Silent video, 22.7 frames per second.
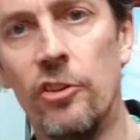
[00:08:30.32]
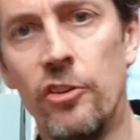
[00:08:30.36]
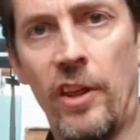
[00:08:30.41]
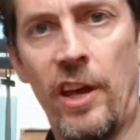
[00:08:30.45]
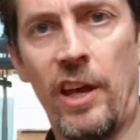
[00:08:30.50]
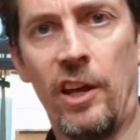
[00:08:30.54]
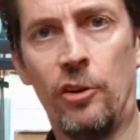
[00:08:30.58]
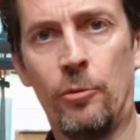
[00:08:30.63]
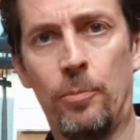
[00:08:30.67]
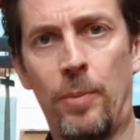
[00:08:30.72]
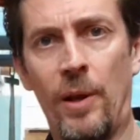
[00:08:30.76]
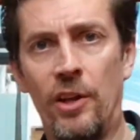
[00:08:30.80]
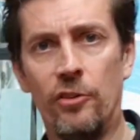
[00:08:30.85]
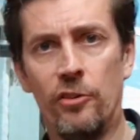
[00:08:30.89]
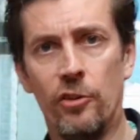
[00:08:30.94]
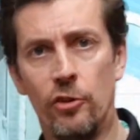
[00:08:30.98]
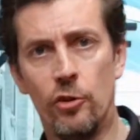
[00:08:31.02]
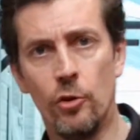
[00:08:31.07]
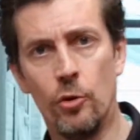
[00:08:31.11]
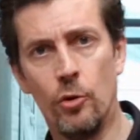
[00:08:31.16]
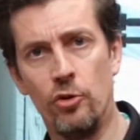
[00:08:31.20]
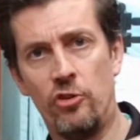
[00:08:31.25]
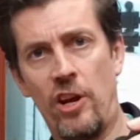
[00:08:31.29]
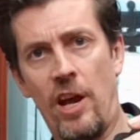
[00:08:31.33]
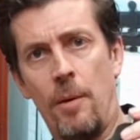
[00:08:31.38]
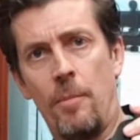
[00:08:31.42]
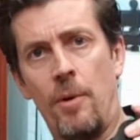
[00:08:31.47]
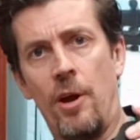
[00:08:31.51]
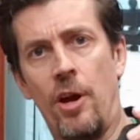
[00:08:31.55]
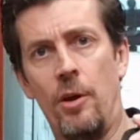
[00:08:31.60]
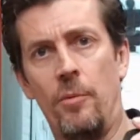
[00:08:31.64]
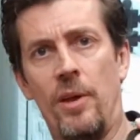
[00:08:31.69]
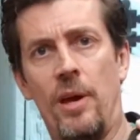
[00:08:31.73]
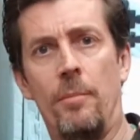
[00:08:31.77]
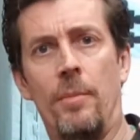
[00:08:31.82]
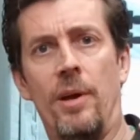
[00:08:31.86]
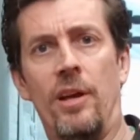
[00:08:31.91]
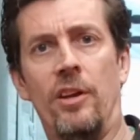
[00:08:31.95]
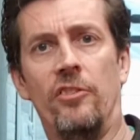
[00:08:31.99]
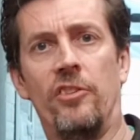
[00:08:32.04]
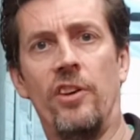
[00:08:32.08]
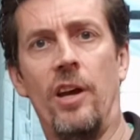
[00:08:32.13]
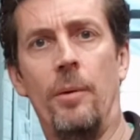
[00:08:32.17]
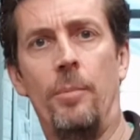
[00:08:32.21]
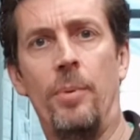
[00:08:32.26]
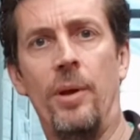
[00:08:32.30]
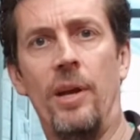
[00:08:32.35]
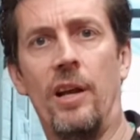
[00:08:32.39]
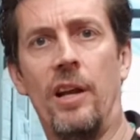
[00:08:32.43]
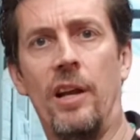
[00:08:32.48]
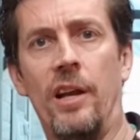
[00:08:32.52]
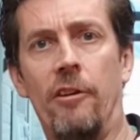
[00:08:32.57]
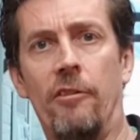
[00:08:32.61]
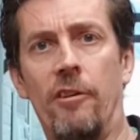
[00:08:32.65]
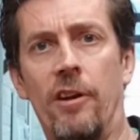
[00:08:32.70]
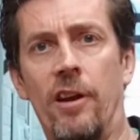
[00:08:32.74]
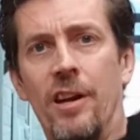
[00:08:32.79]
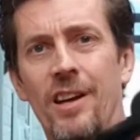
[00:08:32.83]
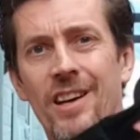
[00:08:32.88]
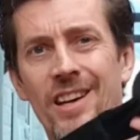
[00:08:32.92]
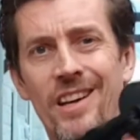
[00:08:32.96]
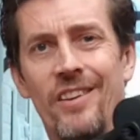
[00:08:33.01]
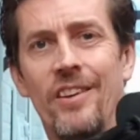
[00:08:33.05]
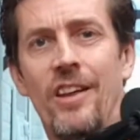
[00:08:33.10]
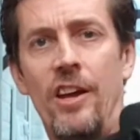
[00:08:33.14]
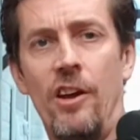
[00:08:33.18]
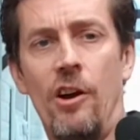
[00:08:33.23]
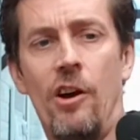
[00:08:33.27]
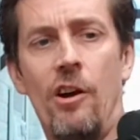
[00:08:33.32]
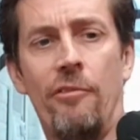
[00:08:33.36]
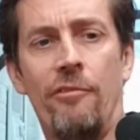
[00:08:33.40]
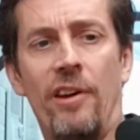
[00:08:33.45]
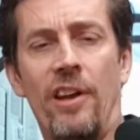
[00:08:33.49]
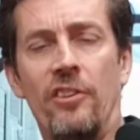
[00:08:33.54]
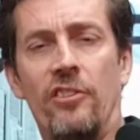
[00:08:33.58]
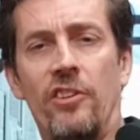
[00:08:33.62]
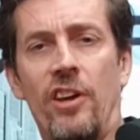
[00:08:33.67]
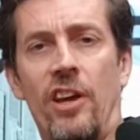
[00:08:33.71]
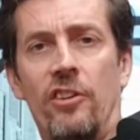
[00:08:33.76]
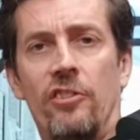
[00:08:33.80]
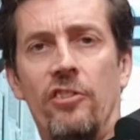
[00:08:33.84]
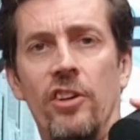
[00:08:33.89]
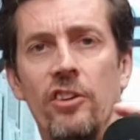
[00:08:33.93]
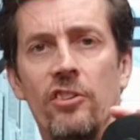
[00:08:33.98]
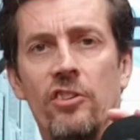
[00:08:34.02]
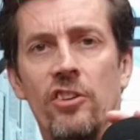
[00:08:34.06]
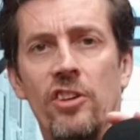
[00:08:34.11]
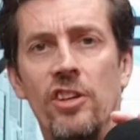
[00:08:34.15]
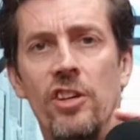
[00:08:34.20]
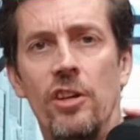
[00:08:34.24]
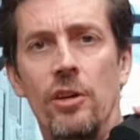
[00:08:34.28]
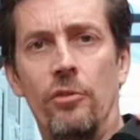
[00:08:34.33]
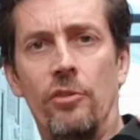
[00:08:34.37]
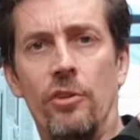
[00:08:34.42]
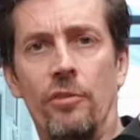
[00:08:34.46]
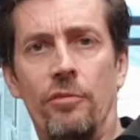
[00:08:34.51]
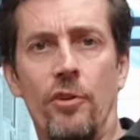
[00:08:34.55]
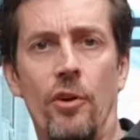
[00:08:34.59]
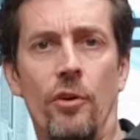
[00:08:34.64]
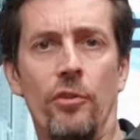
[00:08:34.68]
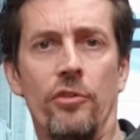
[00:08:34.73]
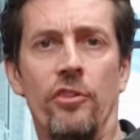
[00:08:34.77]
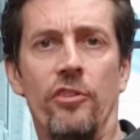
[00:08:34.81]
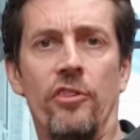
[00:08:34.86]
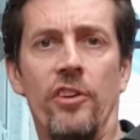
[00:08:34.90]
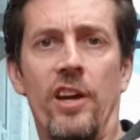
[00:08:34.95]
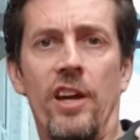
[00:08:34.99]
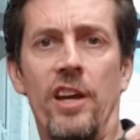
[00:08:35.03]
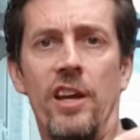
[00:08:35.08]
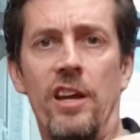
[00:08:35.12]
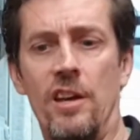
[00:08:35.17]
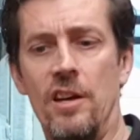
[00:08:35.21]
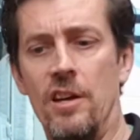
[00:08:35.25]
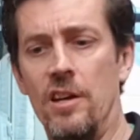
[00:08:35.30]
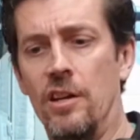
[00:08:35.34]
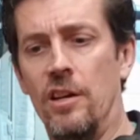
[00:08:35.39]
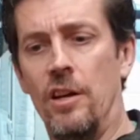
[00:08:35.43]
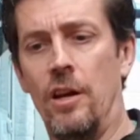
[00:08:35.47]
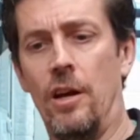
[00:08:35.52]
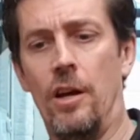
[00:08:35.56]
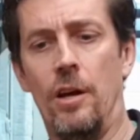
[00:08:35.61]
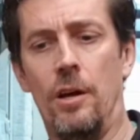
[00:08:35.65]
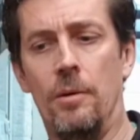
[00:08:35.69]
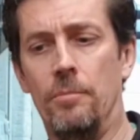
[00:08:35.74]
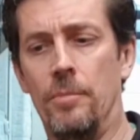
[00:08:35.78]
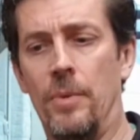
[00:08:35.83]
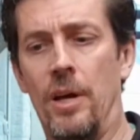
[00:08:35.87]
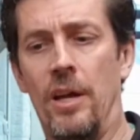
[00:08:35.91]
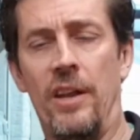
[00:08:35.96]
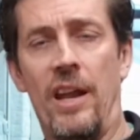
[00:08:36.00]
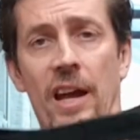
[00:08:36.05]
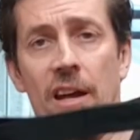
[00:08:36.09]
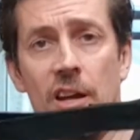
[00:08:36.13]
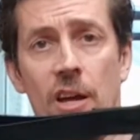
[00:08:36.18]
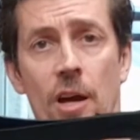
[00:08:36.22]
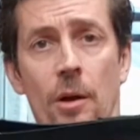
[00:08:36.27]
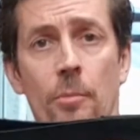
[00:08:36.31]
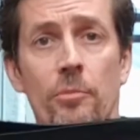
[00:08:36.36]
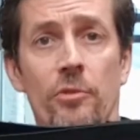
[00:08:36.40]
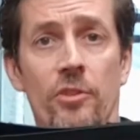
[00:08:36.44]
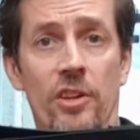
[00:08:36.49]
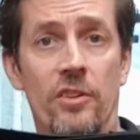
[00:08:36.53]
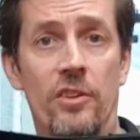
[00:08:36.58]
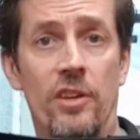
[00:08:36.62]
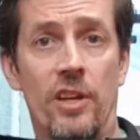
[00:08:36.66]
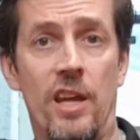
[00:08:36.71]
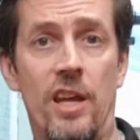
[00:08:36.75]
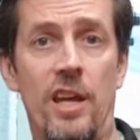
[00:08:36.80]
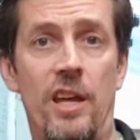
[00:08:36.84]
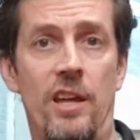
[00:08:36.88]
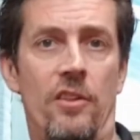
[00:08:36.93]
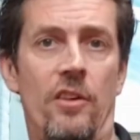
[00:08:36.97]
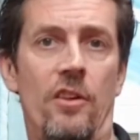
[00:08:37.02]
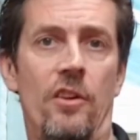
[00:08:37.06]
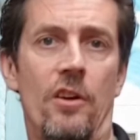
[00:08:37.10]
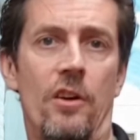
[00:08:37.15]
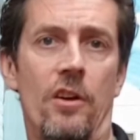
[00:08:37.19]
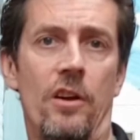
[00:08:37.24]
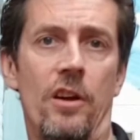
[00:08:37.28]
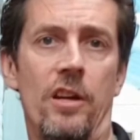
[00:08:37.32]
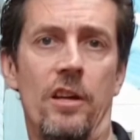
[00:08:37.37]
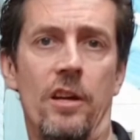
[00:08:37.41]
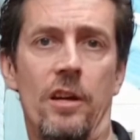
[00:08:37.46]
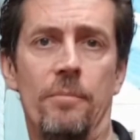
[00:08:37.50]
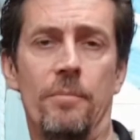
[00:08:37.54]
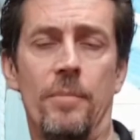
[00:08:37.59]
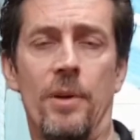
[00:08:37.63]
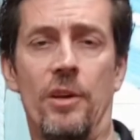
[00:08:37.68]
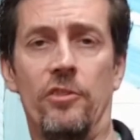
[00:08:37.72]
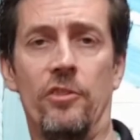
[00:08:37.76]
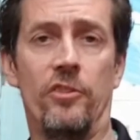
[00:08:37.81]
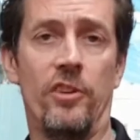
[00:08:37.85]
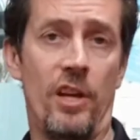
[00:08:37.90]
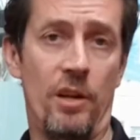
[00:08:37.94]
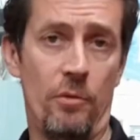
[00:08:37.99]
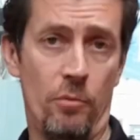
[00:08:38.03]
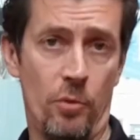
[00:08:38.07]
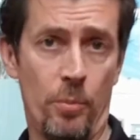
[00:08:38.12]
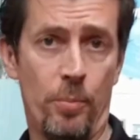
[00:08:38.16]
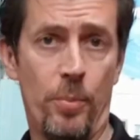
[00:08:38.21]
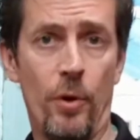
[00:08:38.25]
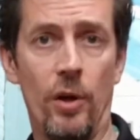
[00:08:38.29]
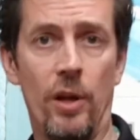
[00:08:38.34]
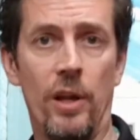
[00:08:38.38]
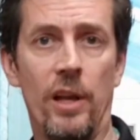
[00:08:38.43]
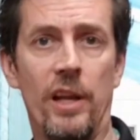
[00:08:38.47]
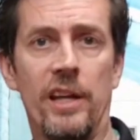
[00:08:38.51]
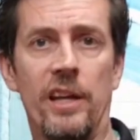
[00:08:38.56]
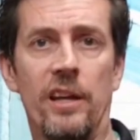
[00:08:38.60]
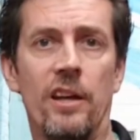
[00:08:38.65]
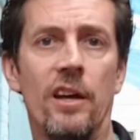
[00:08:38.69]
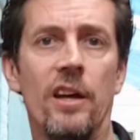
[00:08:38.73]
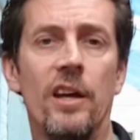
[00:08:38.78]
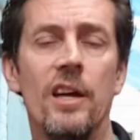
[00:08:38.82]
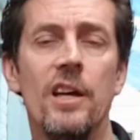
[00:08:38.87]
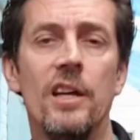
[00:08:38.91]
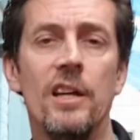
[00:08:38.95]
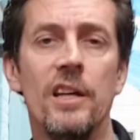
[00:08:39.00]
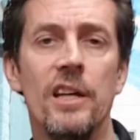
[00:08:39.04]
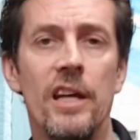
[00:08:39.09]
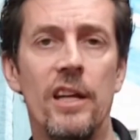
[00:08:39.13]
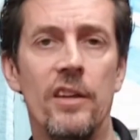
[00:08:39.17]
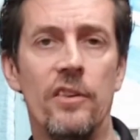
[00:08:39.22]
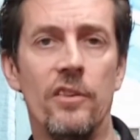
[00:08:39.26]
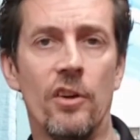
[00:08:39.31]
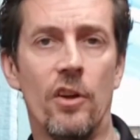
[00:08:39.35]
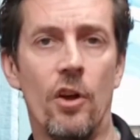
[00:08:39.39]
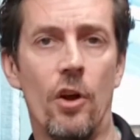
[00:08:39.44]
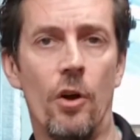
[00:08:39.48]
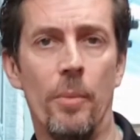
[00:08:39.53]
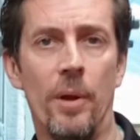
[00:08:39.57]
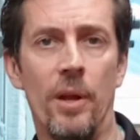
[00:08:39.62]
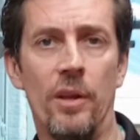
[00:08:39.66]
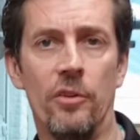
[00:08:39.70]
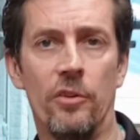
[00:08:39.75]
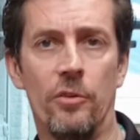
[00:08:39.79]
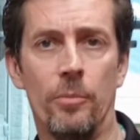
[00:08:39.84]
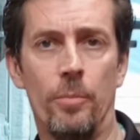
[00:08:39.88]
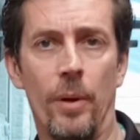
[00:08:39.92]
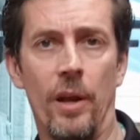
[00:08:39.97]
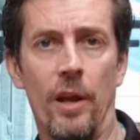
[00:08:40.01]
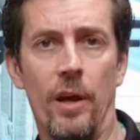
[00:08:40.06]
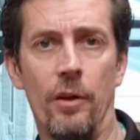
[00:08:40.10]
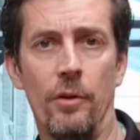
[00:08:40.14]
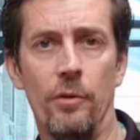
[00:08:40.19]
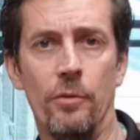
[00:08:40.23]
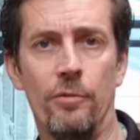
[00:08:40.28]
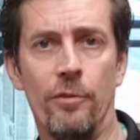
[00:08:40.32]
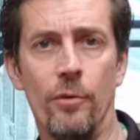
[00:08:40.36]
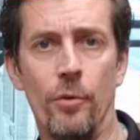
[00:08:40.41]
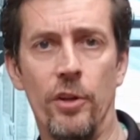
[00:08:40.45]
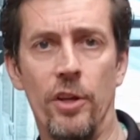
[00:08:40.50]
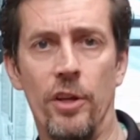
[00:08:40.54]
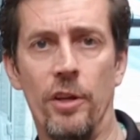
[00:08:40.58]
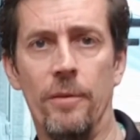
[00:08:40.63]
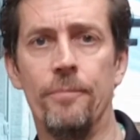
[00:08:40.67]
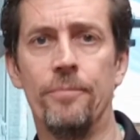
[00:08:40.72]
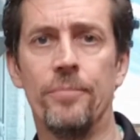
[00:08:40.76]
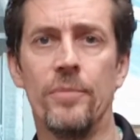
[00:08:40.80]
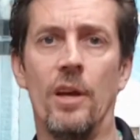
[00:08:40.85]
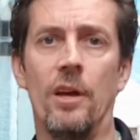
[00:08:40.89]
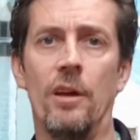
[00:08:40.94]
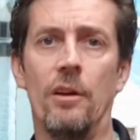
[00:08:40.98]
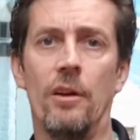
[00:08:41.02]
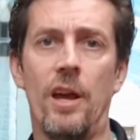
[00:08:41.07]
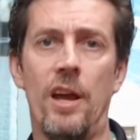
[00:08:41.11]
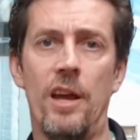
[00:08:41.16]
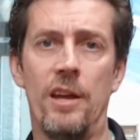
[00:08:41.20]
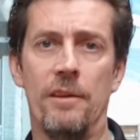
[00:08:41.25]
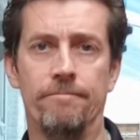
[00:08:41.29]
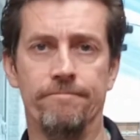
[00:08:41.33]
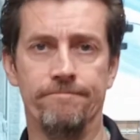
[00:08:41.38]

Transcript: that explains the door jamb. I hope that makes that a bit clearer. They are fantastic to use, I've got to say, and that comes in the kit that I, as I say, we'll put a link in the comments below for you. Okay.